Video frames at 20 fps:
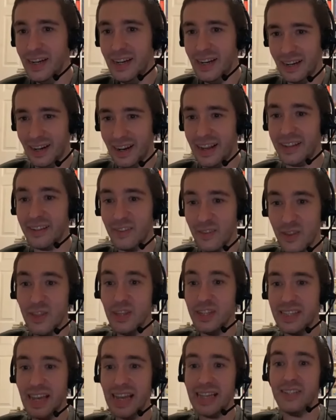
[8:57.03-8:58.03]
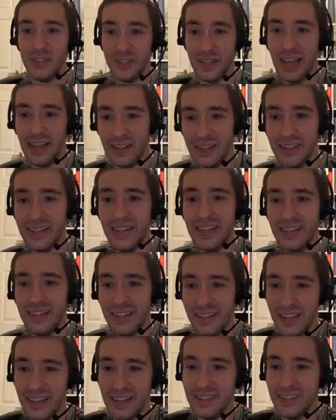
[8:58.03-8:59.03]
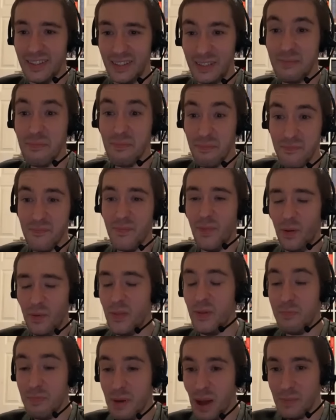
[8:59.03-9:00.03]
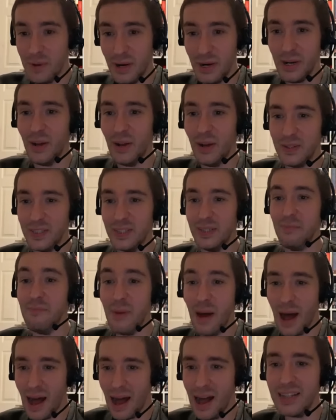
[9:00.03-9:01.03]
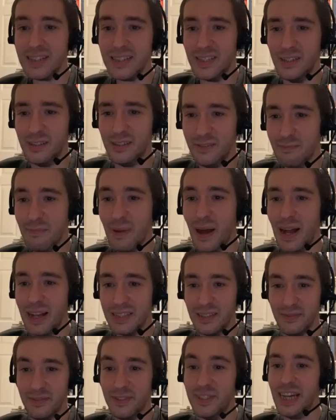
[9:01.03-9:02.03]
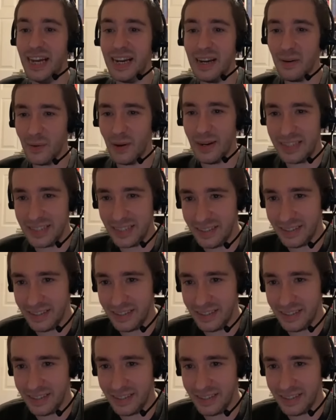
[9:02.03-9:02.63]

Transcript: Like the Zettelkasten is, or the permanent notes are part of generating